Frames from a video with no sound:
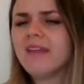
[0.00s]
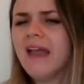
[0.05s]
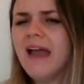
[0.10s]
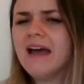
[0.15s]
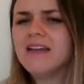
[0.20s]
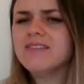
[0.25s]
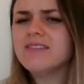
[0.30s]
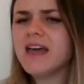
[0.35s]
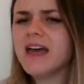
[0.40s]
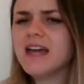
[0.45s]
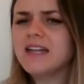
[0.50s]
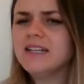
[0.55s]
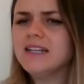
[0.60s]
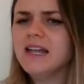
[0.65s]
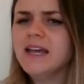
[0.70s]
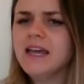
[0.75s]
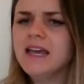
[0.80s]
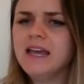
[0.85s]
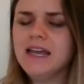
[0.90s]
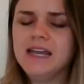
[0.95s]
and then
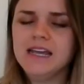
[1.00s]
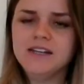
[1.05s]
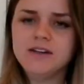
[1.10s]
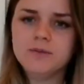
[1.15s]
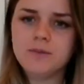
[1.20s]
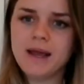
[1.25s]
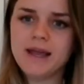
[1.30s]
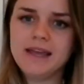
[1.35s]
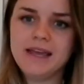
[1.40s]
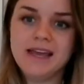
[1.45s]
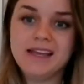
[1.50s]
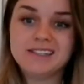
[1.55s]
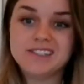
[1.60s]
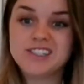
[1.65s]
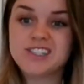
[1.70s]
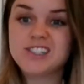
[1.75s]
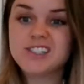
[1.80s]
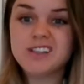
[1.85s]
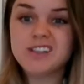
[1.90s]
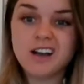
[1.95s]
in a way it
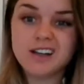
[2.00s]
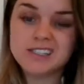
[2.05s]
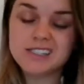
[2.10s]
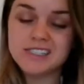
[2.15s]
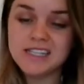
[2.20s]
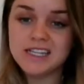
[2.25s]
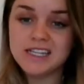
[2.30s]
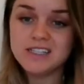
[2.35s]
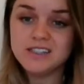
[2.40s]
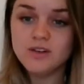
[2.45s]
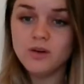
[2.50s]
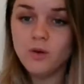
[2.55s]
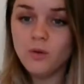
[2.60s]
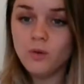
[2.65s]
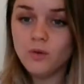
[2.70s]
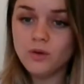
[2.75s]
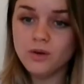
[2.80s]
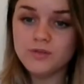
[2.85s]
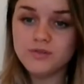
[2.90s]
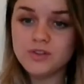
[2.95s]
sucks in
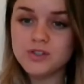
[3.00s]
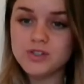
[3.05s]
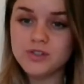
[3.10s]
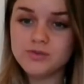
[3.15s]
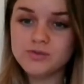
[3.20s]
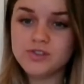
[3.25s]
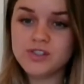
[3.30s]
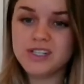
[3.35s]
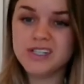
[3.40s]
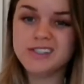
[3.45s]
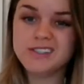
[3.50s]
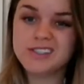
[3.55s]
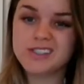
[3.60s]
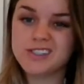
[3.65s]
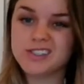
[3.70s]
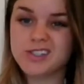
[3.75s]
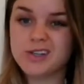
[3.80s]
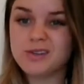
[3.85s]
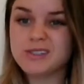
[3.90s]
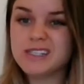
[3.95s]
all of the nutrients.
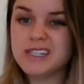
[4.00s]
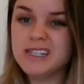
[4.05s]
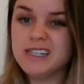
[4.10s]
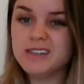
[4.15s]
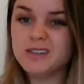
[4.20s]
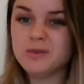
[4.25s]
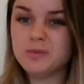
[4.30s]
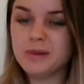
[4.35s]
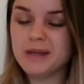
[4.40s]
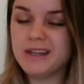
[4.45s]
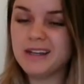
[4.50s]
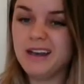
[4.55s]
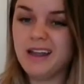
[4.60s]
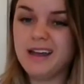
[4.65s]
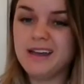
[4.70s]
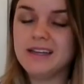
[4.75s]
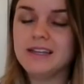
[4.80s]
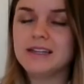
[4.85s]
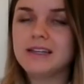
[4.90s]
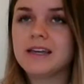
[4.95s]
So it's a little bit
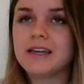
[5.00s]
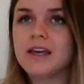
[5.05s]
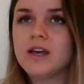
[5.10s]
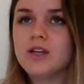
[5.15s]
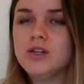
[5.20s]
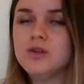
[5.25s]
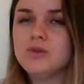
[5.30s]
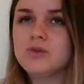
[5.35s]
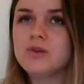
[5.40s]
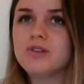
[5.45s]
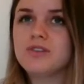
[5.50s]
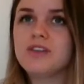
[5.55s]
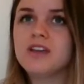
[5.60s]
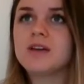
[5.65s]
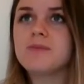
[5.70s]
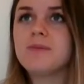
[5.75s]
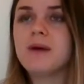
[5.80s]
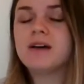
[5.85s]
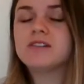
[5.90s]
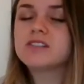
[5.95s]
like, you could
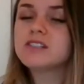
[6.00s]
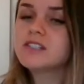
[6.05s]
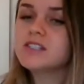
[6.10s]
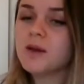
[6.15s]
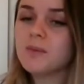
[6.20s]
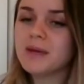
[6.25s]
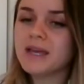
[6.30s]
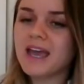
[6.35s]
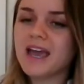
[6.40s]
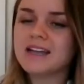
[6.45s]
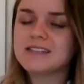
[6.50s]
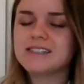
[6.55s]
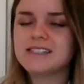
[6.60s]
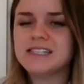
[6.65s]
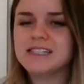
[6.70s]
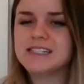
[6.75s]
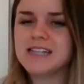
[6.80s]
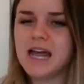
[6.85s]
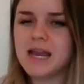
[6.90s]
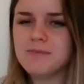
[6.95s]
think about stomach
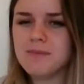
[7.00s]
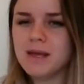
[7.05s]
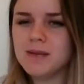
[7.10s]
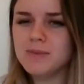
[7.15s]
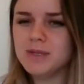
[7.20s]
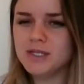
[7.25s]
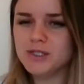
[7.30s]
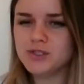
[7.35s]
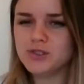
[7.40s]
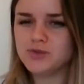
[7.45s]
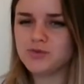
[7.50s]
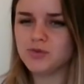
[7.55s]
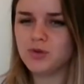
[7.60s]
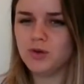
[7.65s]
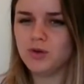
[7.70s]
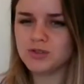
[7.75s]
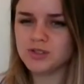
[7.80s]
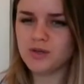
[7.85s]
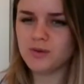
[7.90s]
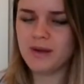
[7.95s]
acid and maybe a
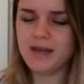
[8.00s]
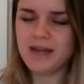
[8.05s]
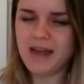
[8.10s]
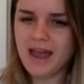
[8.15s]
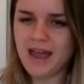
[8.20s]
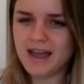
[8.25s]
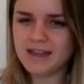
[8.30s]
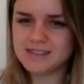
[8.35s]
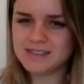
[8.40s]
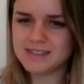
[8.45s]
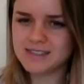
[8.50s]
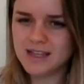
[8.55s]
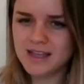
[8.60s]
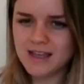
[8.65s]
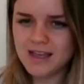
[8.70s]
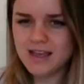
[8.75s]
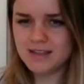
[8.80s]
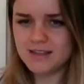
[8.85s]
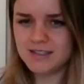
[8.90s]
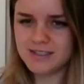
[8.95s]
straw. So it has
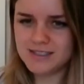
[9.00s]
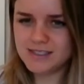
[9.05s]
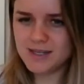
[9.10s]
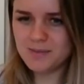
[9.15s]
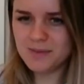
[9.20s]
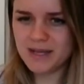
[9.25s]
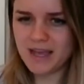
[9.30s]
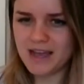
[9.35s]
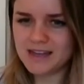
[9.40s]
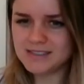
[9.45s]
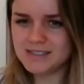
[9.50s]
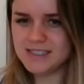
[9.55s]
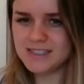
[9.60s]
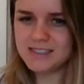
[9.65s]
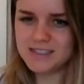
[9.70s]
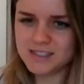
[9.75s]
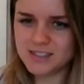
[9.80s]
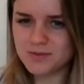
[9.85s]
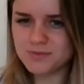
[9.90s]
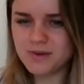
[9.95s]
the stomach
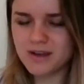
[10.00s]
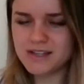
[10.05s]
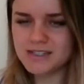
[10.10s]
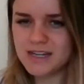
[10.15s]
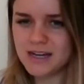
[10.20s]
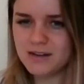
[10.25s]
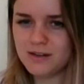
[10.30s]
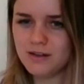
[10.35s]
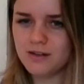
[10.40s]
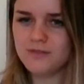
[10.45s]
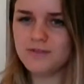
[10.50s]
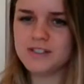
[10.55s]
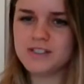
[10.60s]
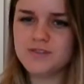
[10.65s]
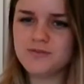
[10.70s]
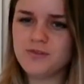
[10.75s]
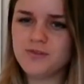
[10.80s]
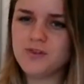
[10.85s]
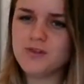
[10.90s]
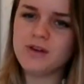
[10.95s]
acid to break down all of
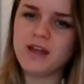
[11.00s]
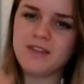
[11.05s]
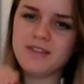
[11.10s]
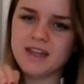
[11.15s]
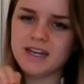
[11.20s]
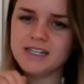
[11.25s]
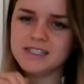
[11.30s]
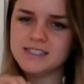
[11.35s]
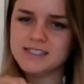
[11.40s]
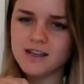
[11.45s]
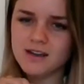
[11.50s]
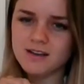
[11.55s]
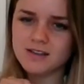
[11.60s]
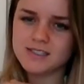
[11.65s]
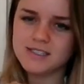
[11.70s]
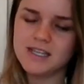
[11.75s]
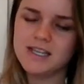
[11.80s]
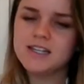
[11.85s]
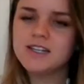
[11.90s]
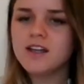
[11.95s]
its food, and then it
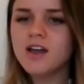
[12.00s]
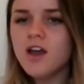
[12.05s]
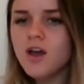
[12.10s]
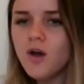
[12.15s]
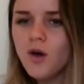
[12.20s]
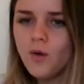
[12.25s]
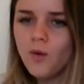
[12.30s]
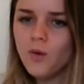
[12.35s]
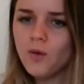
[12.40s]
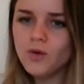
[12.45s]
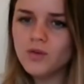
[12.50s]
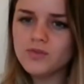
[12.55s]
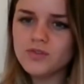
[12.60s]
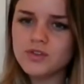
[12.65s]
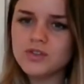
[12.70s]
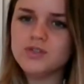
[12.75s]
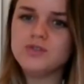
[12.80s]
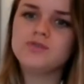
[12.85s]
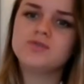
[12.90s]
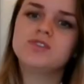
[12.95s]
sucks in all of the
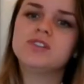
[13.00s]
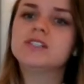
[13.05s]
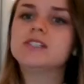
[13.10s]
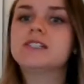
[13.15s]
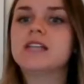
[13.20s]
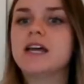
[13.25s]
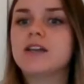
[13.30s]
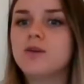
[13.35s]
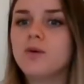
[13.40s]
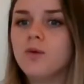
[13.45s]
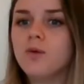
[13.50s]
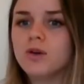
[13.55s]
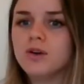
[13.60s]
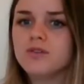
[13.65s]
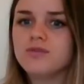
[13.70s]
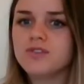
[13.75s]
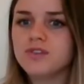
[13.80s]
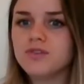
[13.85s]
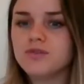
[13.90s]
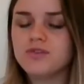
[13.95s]
nutrients and all
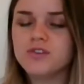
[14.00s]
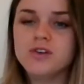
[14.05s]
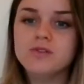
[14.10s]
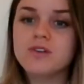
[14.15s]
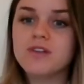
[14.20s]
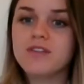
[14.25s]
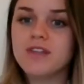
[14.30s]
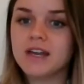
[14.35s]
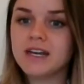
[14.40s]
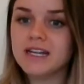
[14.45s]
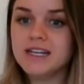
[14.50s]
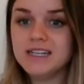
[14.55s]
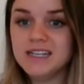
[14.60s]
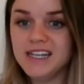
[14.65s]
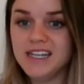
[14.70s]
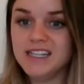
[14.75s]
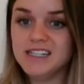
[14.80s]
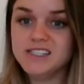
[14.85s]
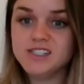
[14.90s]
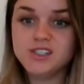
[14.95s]
of the food that it
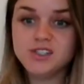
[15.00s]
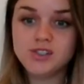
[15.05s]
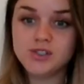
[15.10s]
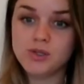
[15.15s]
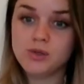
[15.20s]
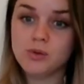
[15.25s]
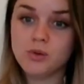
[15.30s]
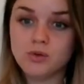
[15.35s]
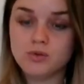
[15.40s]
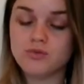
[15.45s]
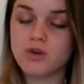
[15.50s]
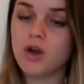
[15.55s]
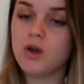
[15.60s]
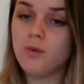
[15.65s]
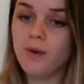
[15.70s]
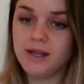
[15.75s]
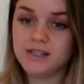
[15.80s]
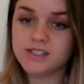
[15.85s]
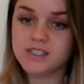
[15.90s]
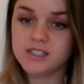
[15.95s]
needs to
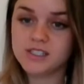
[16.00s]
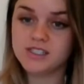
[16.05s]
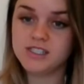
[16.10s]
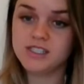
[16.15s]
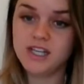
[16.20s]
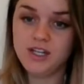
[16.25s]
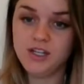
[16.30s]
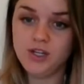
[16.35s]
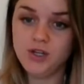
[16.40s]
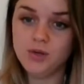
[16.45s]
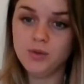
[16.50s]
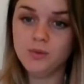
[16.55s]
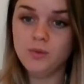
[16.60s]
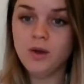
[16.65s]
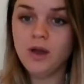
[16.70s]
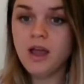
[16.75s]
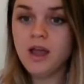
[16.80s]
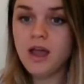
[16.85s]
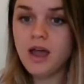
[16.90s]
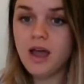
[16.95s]
grow and to continue
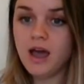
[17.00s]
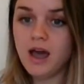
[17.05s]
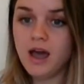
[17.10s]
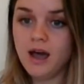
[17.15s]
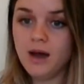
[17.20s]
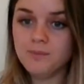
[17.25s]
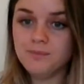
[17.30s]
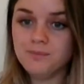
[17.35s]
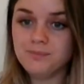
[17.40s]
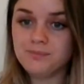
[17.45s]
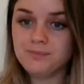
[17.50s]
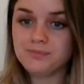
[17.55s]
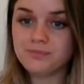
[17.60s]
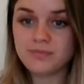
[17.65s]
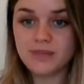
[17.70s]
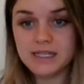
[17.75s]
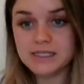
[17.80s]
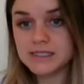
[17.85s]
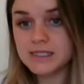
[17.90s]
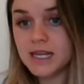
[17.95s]

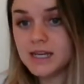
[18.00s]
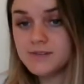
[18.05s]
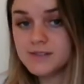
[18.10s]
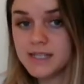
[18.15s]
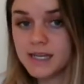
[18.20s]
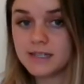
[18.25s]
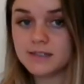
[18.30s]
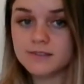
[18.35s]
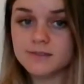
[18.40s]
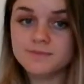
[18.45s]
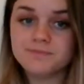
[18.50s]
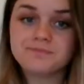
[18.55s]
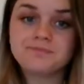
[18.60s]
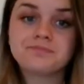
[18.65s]
its life cycle.